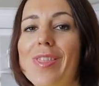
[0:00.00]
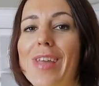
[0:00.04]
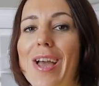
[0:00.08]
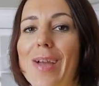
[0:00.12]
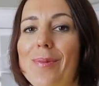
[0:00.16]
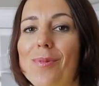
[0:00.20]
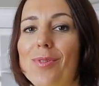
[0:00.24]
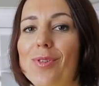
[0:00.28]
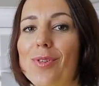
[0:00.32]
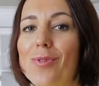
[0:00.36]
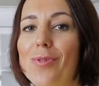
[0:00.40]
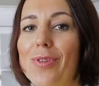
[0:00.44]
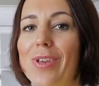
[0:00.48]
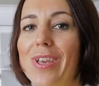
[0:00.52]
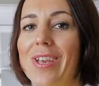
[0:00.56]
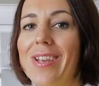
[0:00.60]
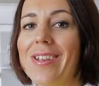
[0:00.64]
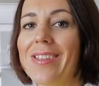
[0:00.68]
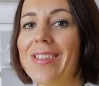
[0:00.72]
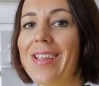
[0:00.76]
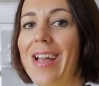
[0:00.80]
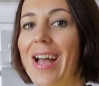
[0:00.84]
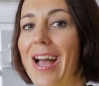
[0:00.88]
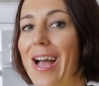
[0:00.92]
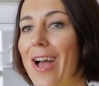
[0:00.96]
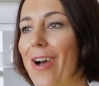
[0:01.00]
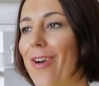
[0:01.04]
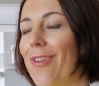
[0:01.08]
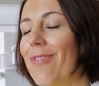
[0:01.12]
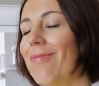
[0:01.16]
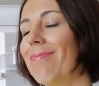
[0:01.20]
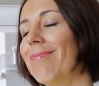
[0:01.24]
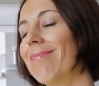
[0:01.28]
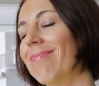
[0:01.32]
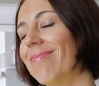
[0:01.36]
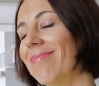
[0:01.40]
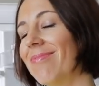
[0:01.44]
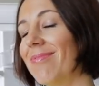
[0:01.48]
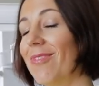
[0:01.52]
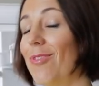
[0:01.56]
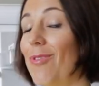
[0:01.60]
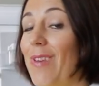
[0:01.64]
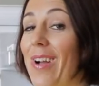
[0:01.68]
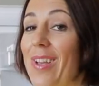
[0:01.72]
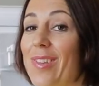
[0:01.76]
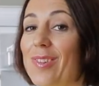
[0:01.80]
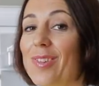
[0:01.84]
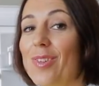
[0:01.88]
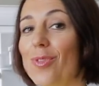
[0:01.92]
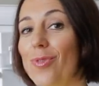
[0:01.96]
times a week. Now,
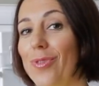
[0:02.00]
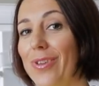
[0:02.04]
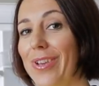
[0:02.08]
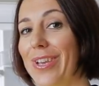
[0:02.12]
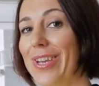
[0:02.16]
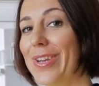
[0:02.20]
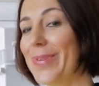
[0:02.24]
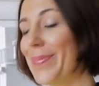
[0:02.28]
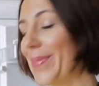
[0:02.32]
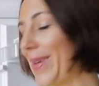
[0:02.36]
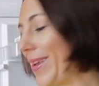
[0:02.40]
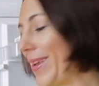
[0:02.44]
once a week